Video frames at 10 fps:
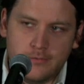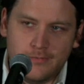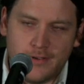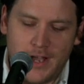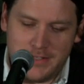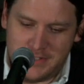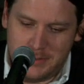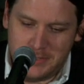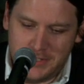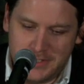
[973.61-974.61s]

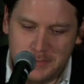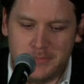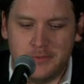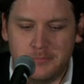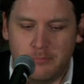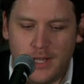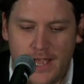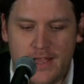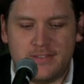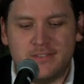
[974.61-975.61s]
ICBM blast